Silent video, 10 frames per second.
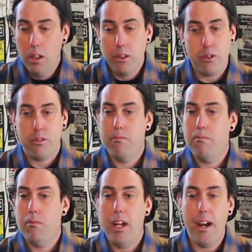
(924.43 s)
just
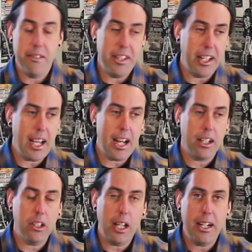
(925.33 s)
everything kind of
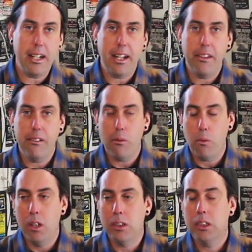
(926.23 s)
colliding together at
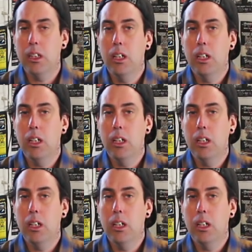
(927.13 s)
once.